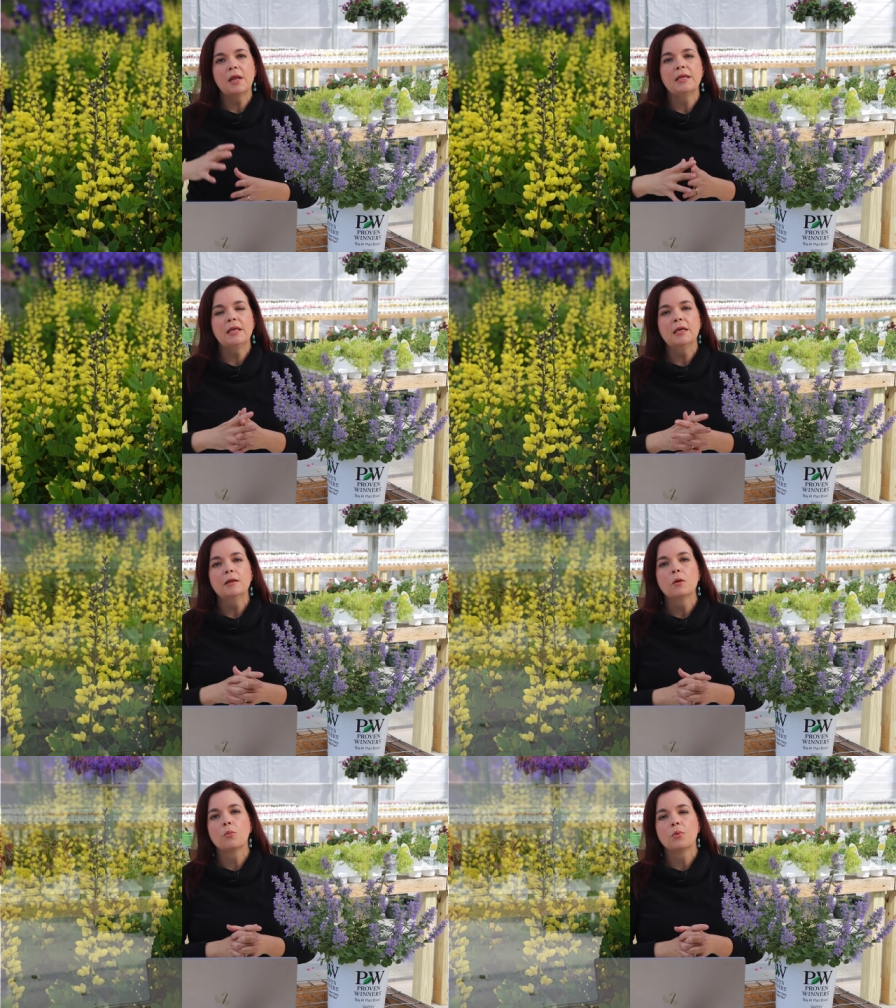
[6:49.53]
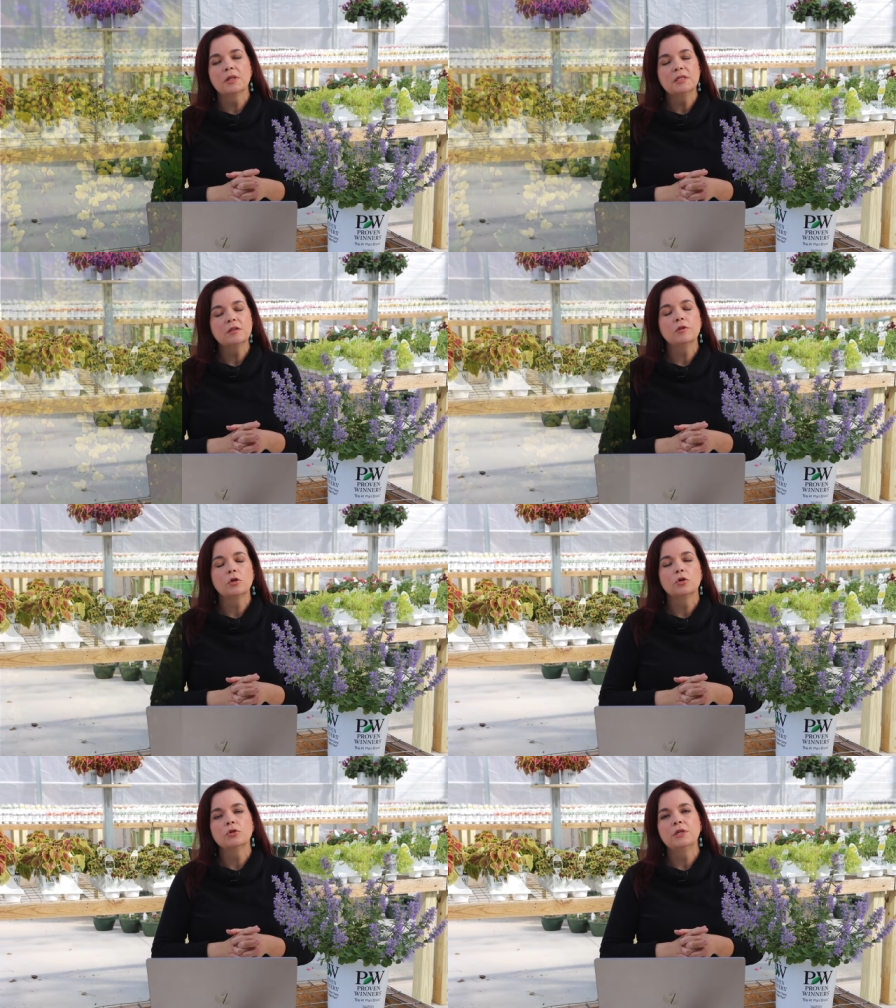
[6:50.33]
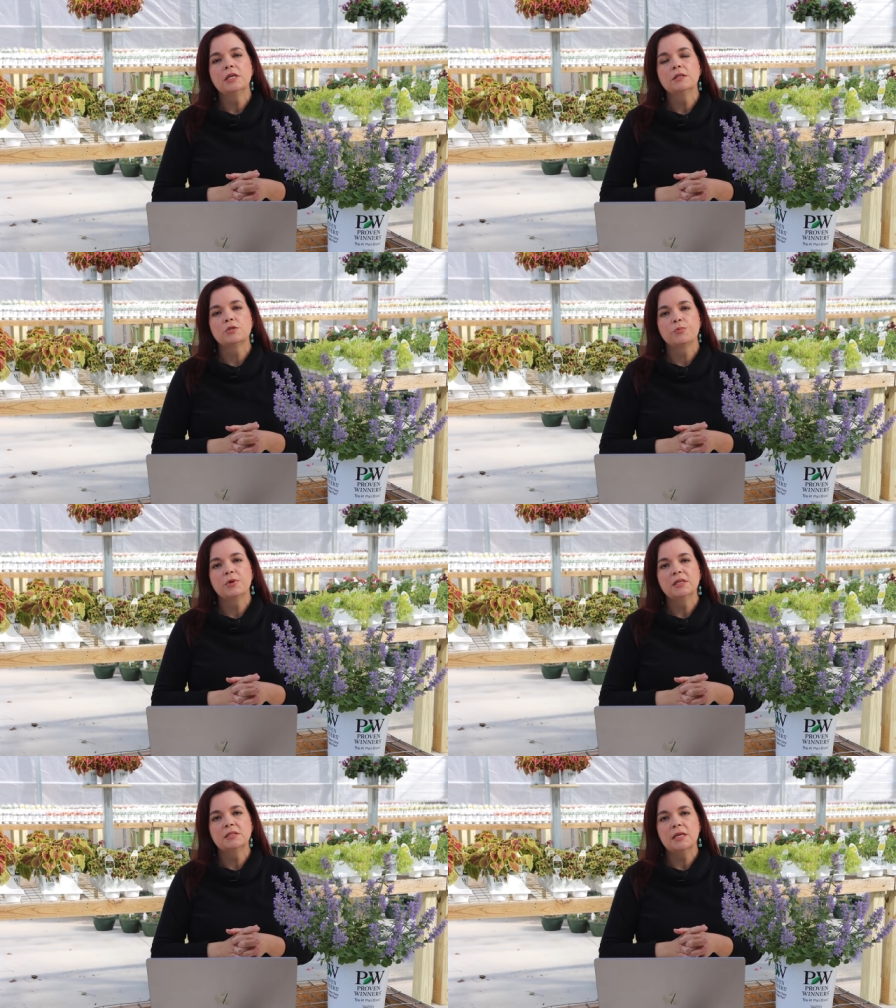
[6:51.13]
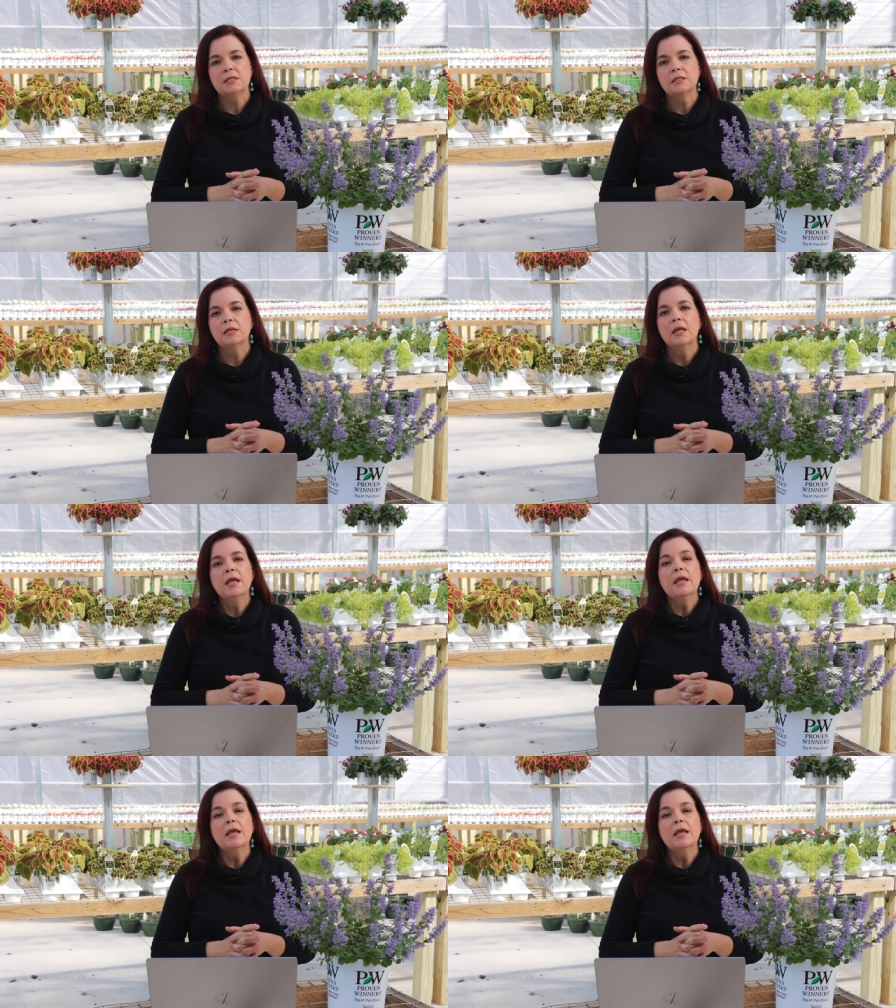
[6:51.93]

Again, relatively early in the spring season.